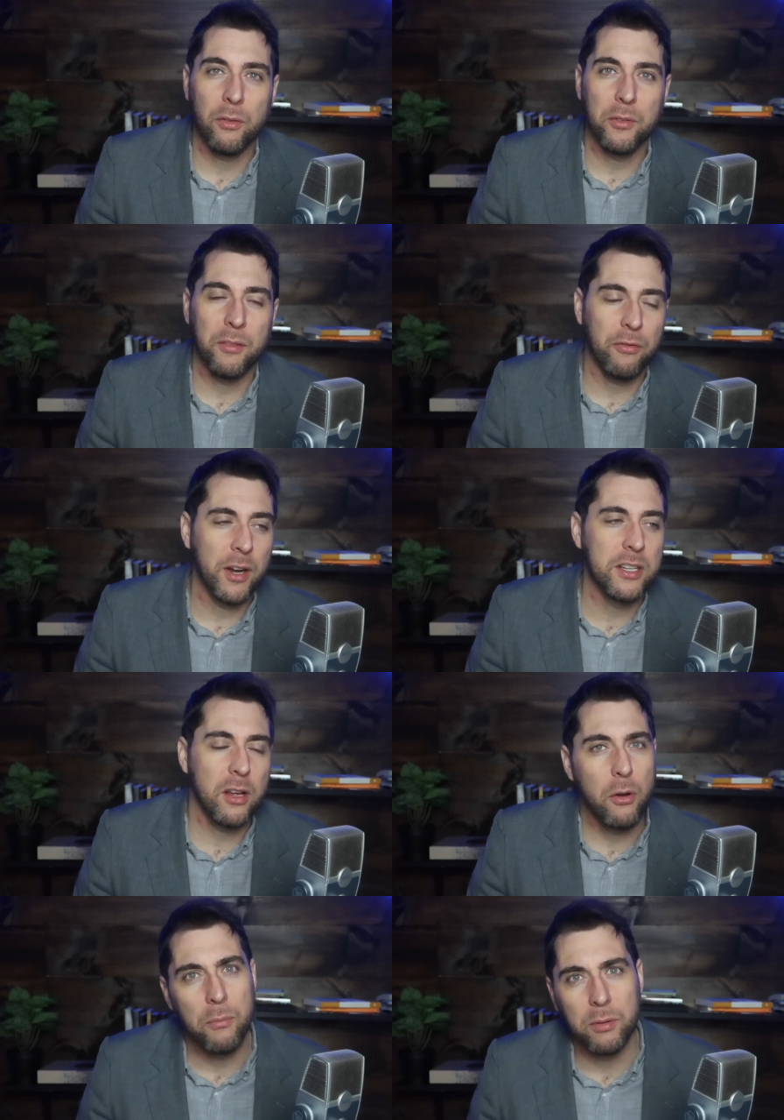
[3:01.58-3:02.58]
heard the phrase,
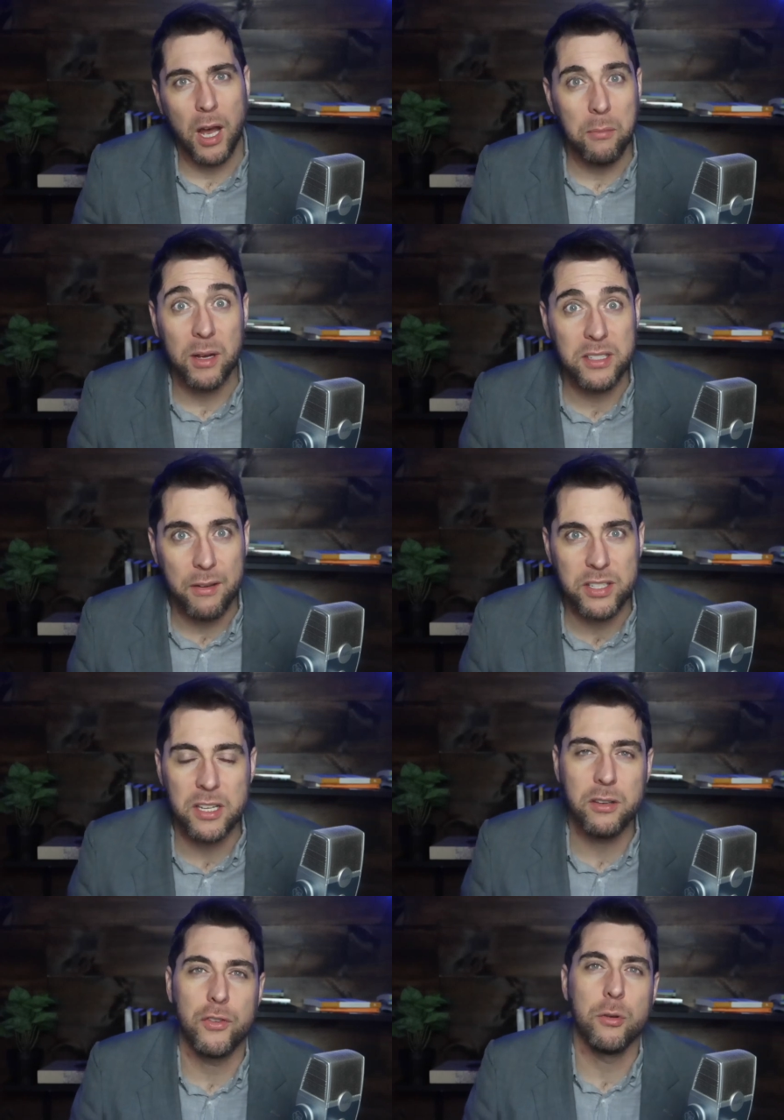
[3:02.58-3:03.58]
oh, God must have a
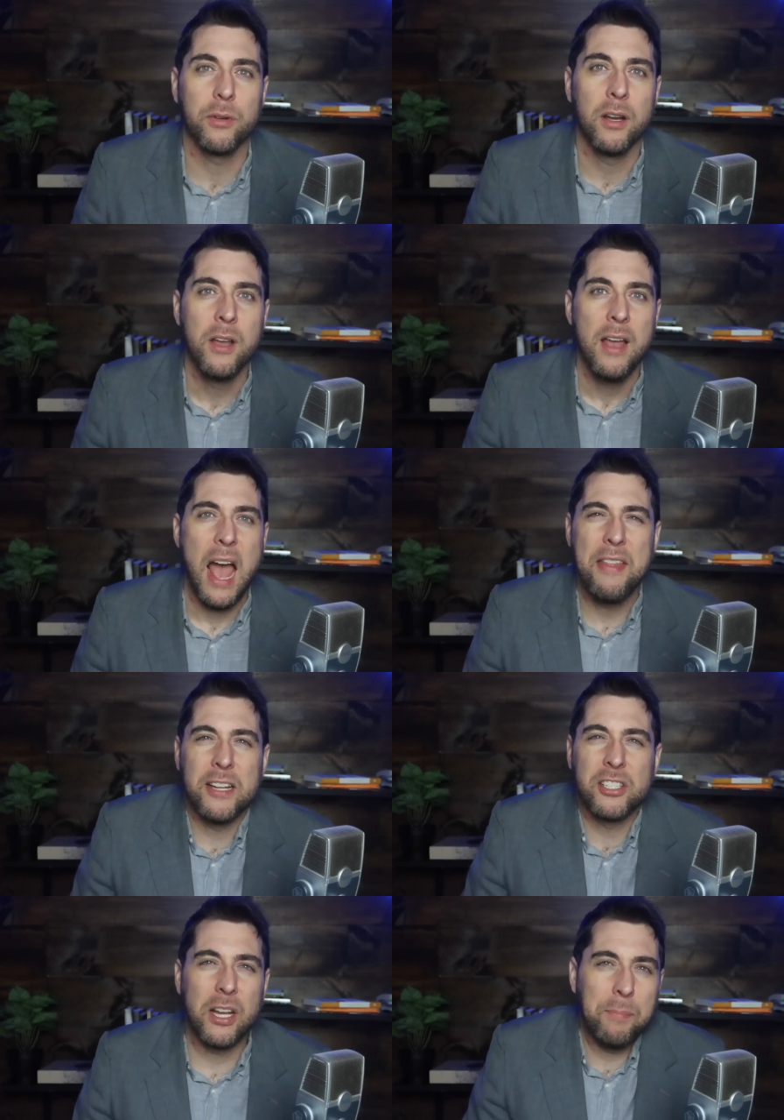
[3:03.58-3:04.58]
sense of humor. And
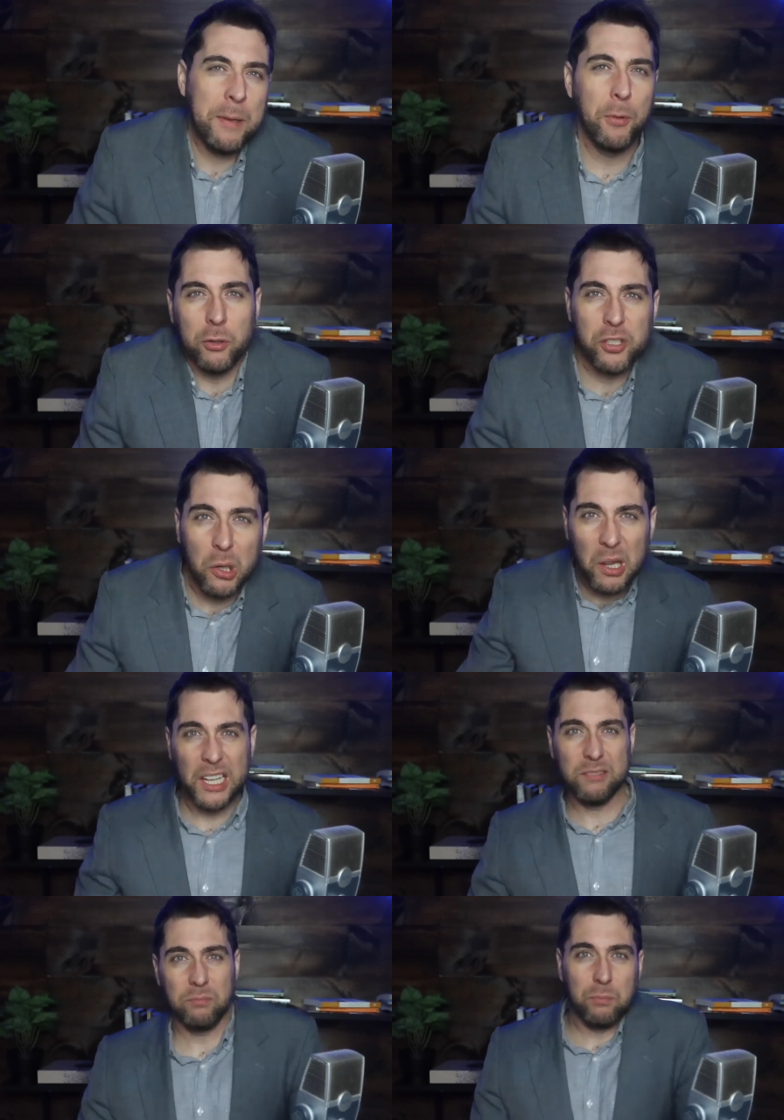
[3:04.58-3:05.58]
then some people are so,
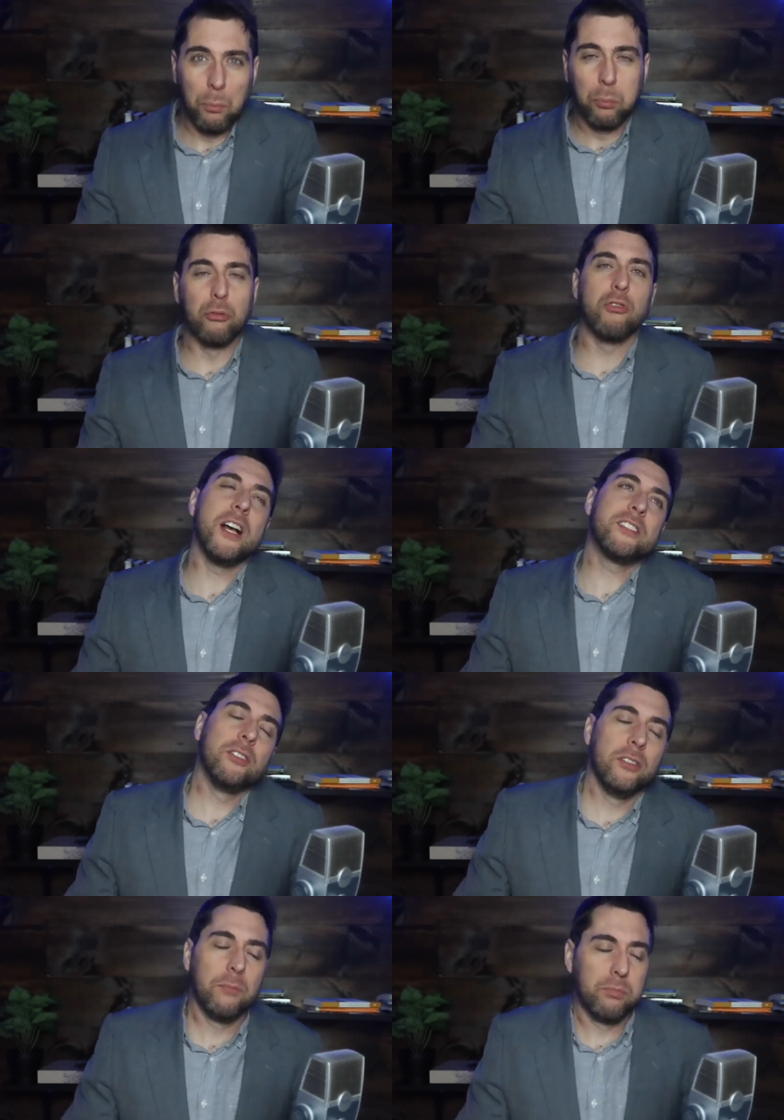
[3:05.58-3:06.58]
like,
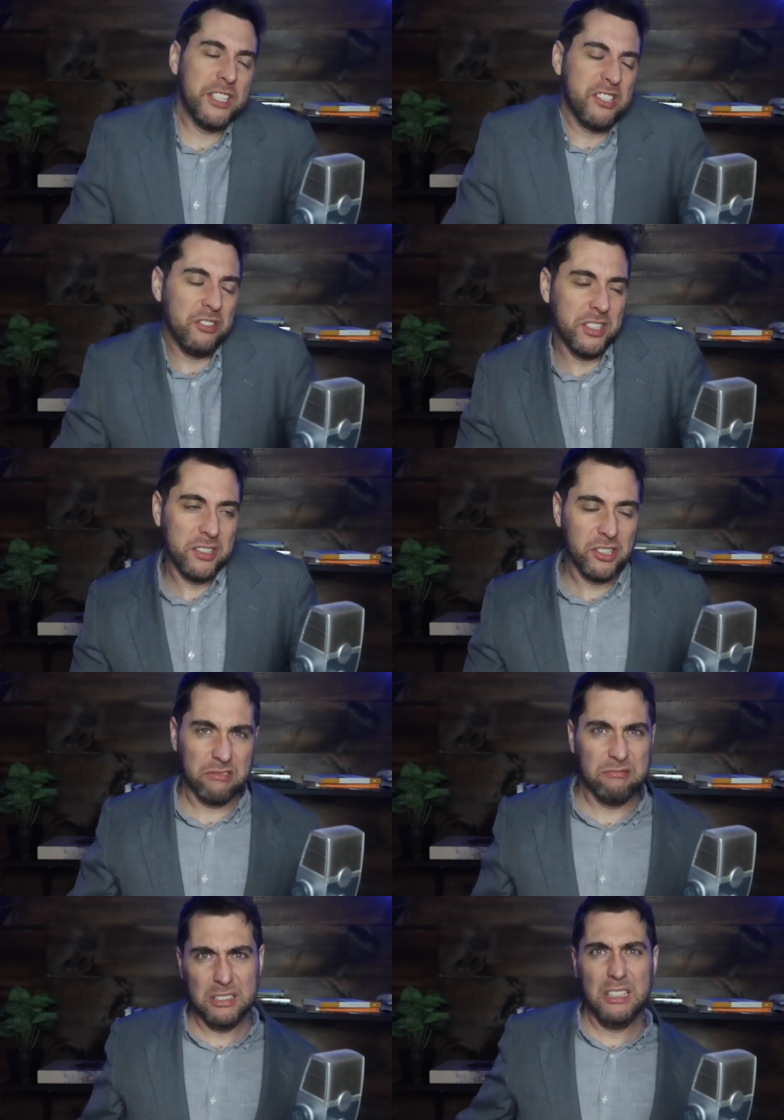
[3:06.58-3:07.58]
bristle, bristled and
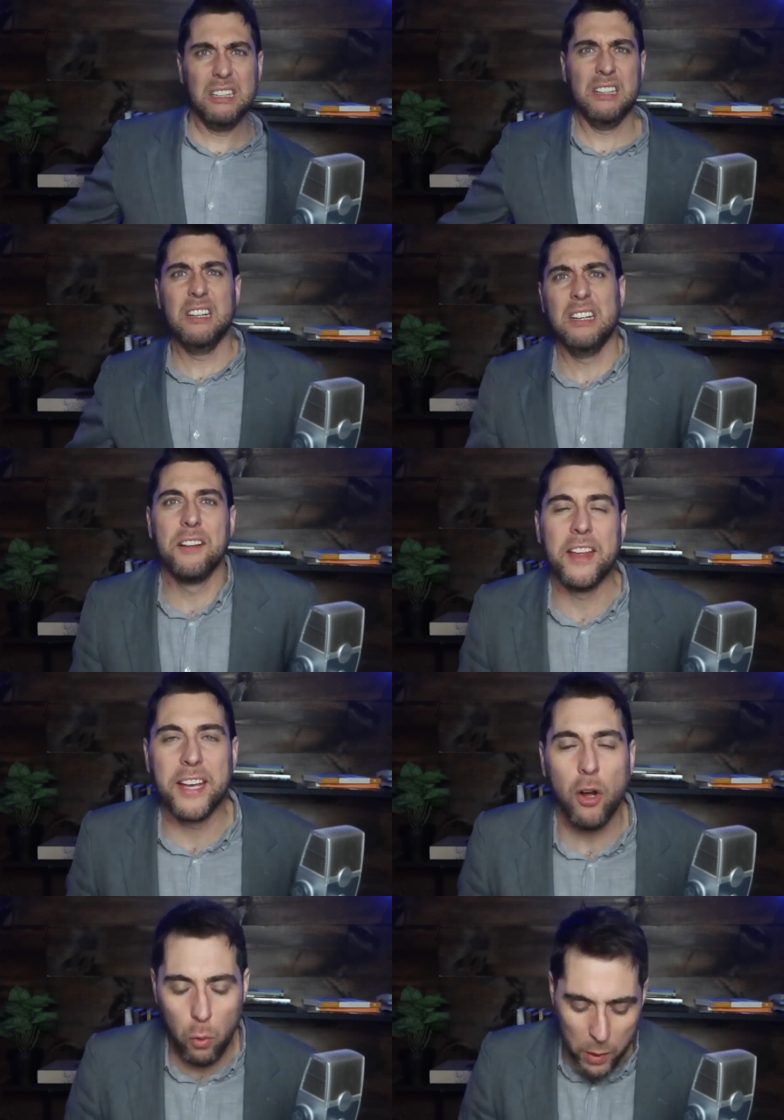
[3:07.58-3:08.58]
just, uh, and they
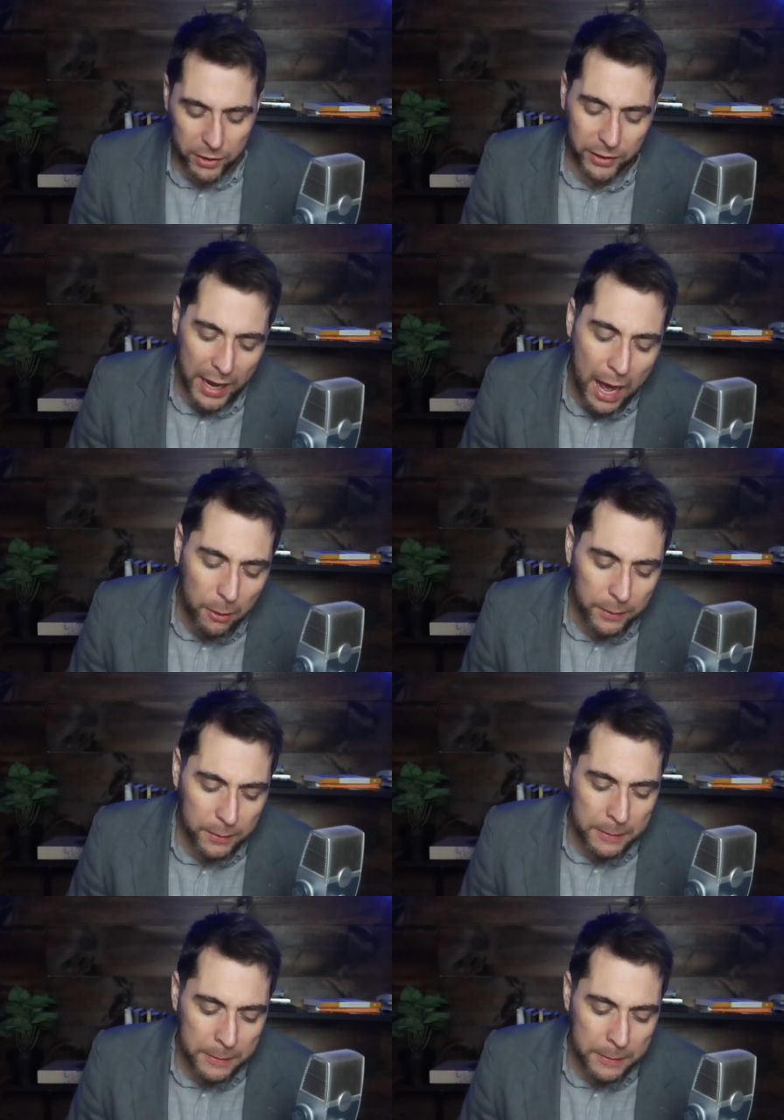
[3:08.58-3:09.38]
get all weirded out.